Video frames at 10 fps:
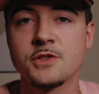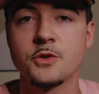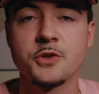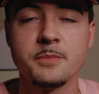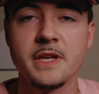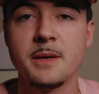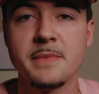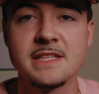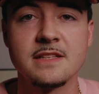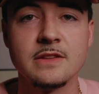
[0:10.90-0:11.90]
as social media
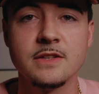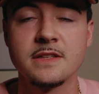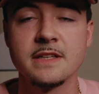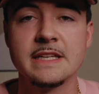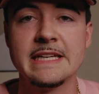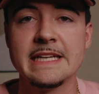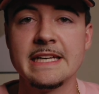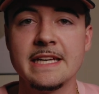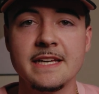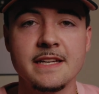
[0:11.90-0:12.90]
makes it look.
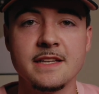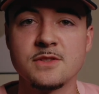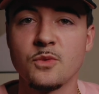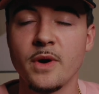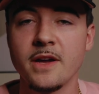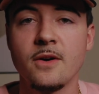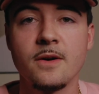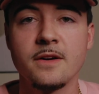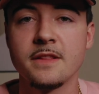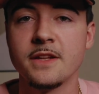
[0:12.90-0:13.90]
It is way
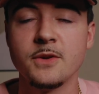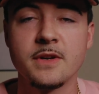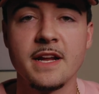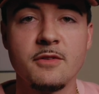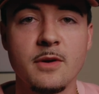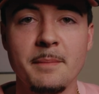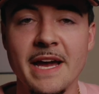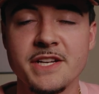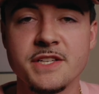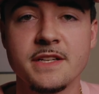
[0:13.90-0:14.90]
harder than you could ever
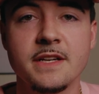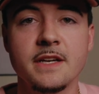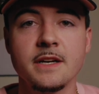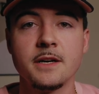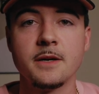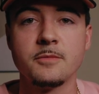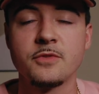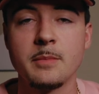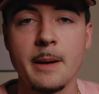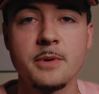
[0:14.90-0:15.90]
imagine. From
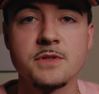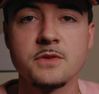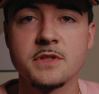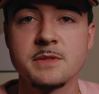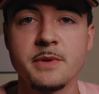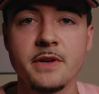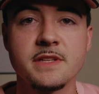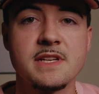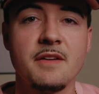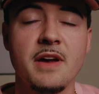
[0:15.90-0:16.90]
my personal
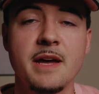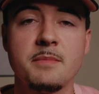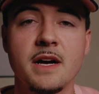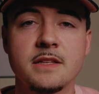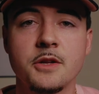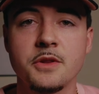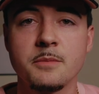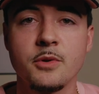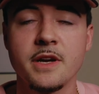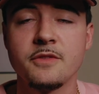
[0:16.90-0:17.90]
experience, I've had my
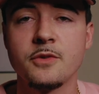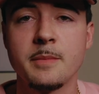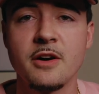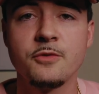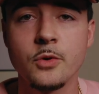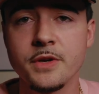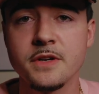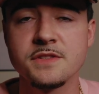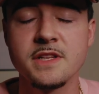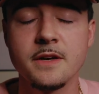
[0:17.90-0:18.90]
clothing brand for about 4
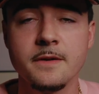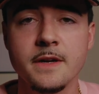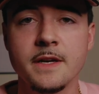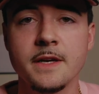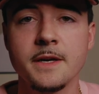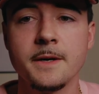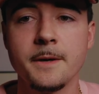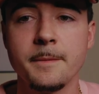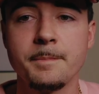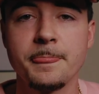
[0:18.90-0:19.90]
years now,
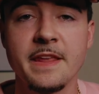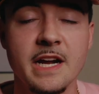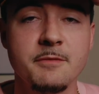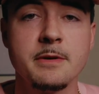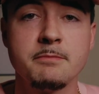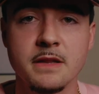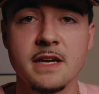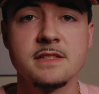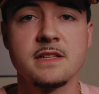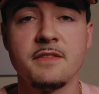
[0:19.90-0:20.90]
and I've been
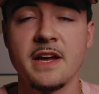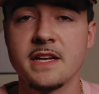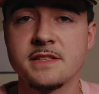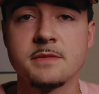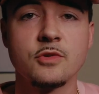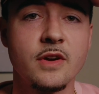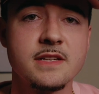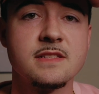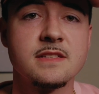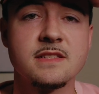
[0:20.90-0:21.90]
blessed. I've had some
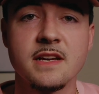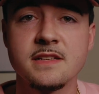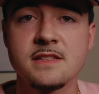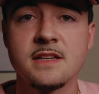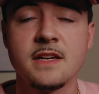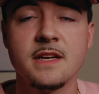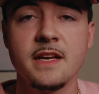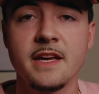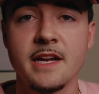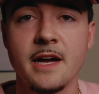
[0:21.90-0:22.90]
great success,
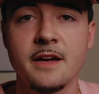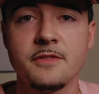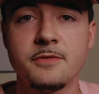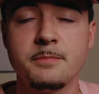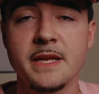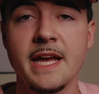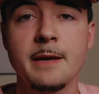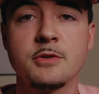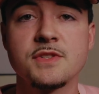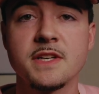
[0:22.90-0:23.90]
and I've been
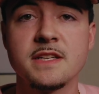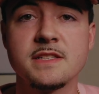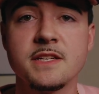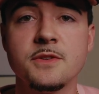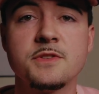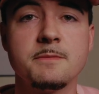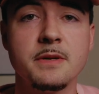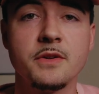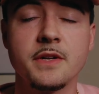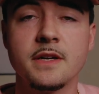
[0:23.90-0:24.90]
able to continue to
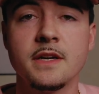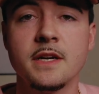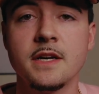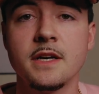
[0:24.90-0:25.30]
build it,